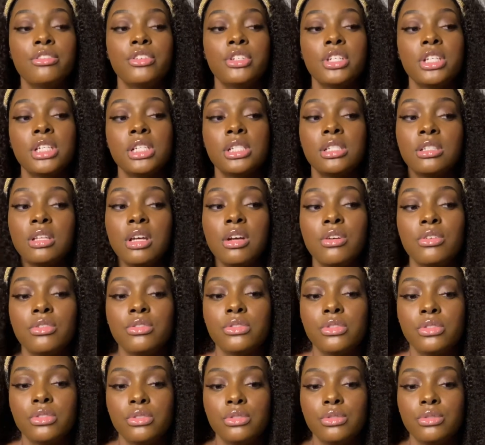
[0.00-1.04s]

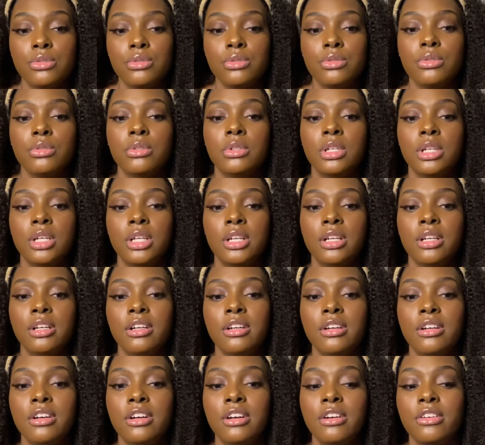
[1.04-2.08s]
yourself to
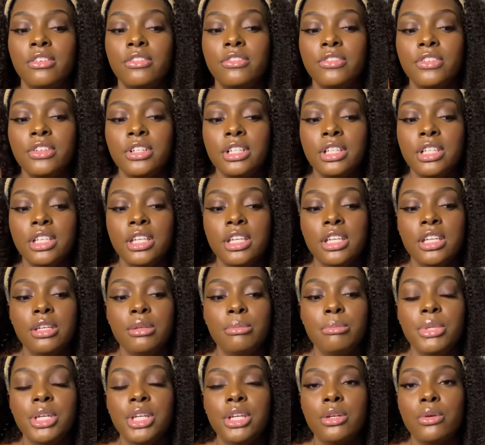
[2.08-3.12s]
fully
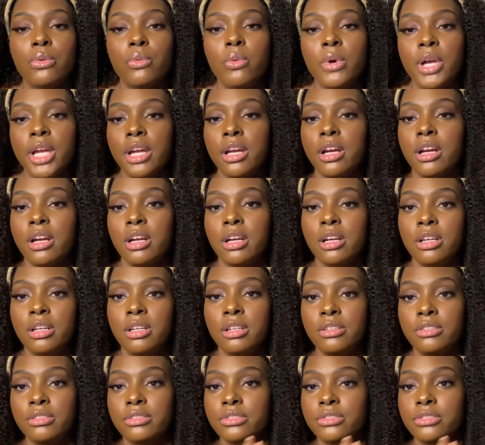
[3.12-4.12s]
be aware of,